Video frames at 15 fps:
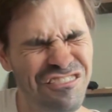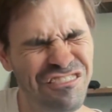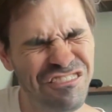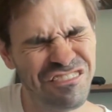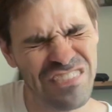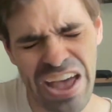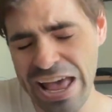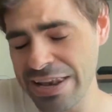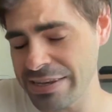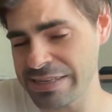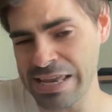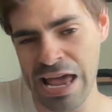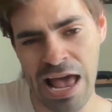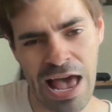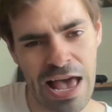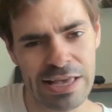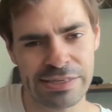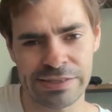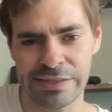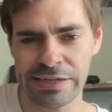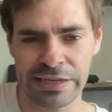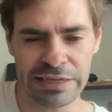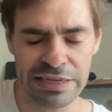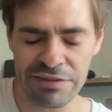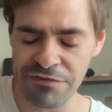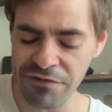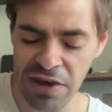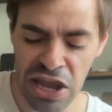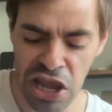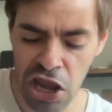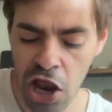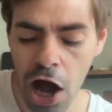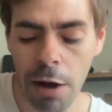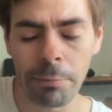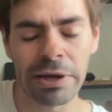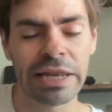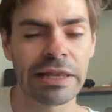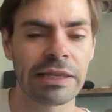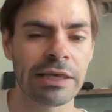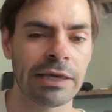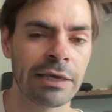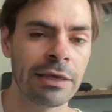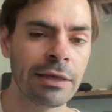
fantastically, phenomenally.